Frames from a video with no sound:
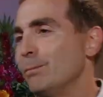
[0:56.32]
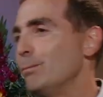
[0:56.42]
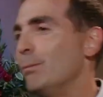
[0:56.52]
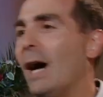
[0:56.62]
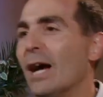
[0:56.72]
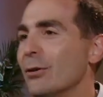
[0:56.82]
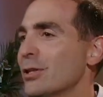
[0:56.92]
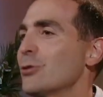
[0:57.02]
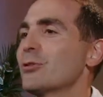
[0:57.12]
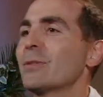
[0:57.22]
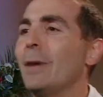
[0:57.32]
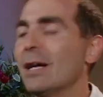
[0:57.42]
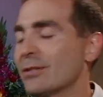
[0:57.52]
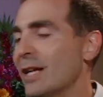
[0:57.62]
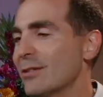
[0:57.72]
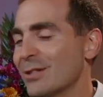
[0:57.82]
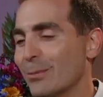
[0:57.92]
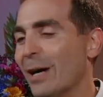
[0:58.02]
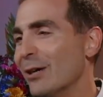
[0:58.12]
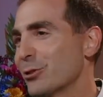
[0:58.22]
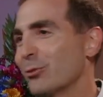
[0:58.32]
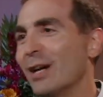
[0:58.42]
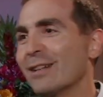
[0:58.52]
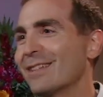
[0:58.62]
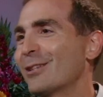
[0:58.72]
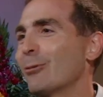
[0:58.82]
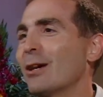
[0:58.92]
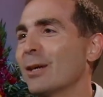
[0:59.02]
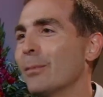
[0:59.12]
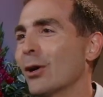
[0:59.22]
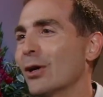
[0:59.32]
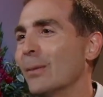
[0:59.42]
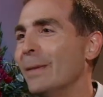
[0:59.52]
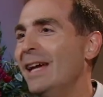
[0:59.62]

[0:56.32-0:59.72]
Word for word: miles, hundreds of miles, thousands of miles throughout, throughout Capernaum.